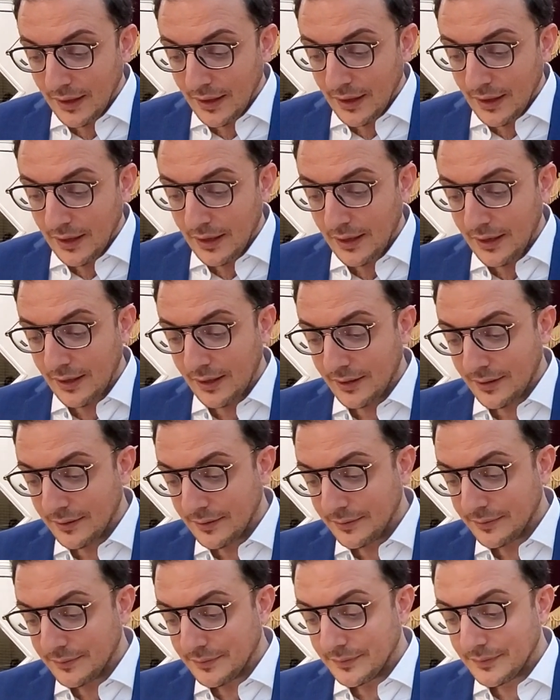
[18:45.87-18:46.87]

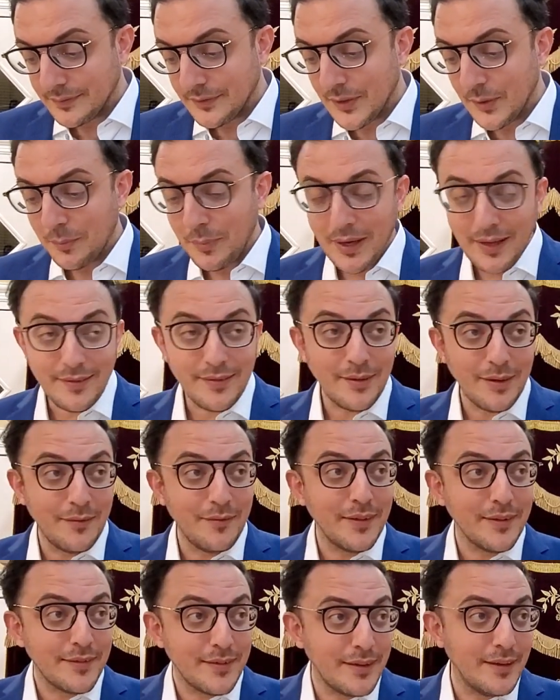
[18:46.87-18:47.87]
So Patz lo
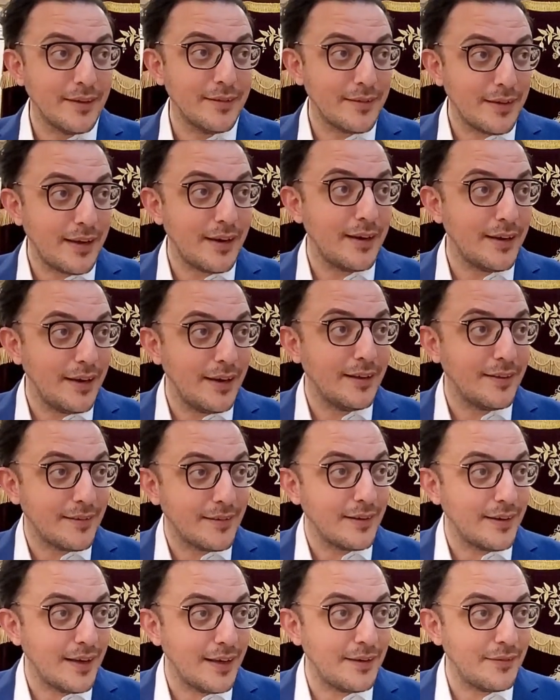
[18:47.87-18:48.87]
hamvaser, Saturday night's
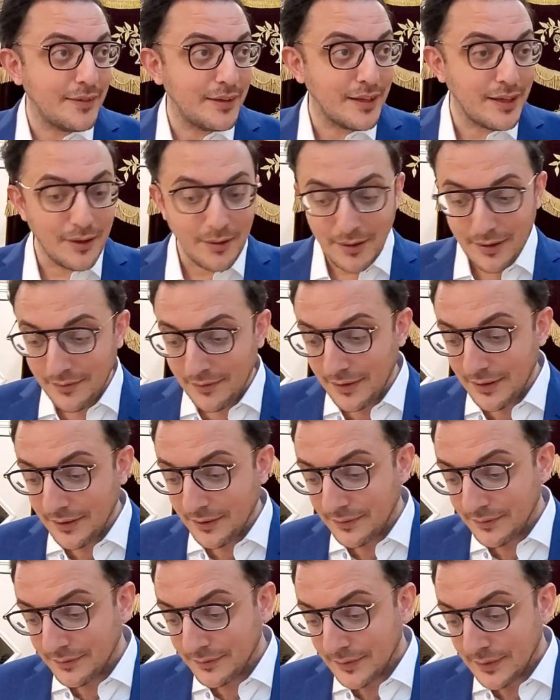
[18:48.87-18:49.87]
the night of Eliyahu Navi.